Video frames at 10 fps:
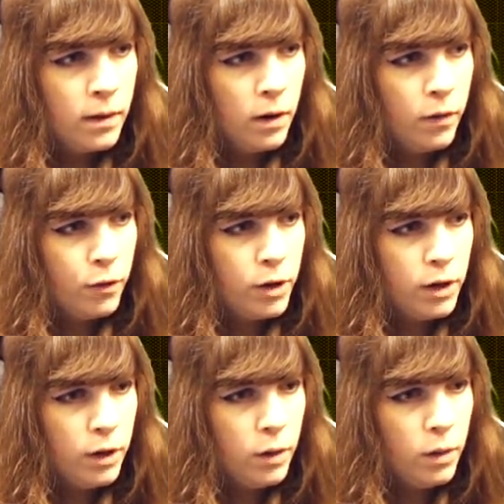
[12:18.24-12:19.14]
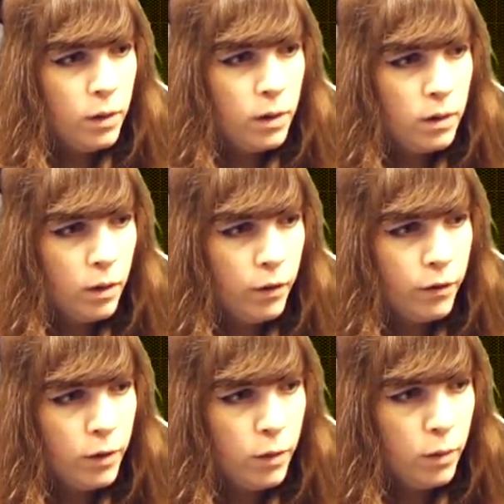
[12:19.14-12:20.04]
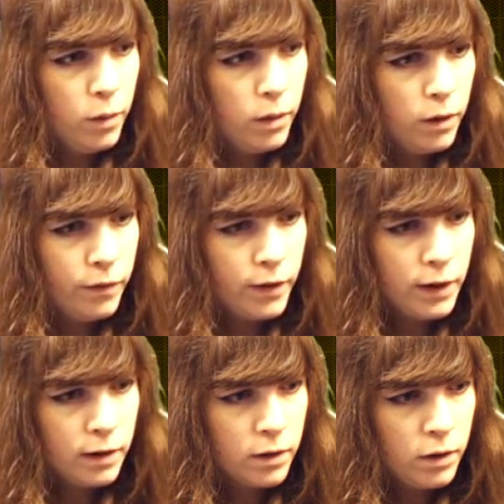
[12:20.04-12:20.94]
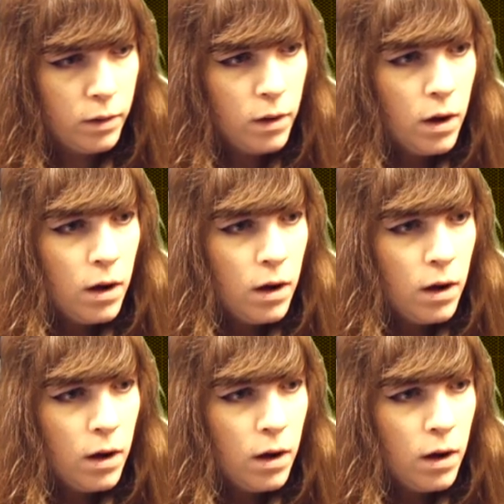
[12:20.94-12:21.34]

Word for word: Off to you? Off you? Off things to you?